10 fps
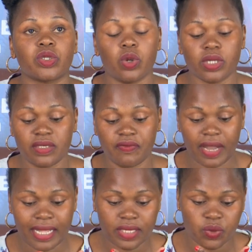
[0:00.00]
caused the
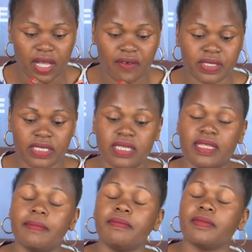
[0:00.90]
floods, we have seen
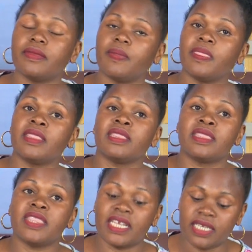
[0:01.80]
them,
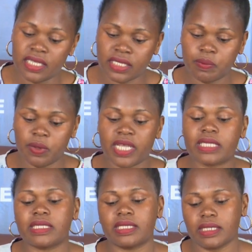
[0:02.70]
that
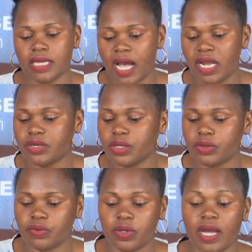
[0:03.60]
displaced hundreds
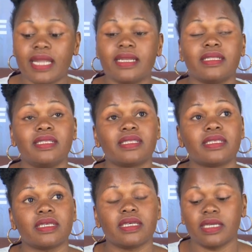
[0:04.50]
of Ugandans
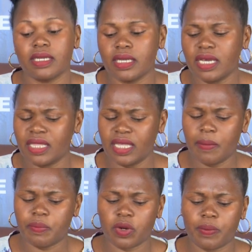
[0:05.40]
and
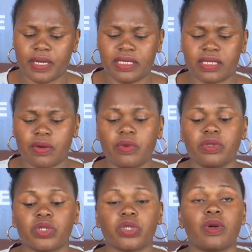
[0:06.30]
their properties
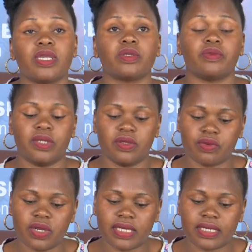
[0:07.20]
around the shores of
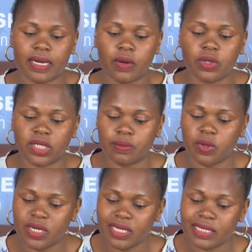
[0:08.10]
different water
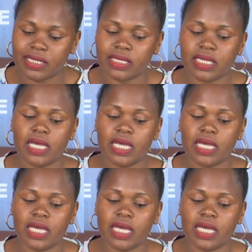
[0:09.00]
bodies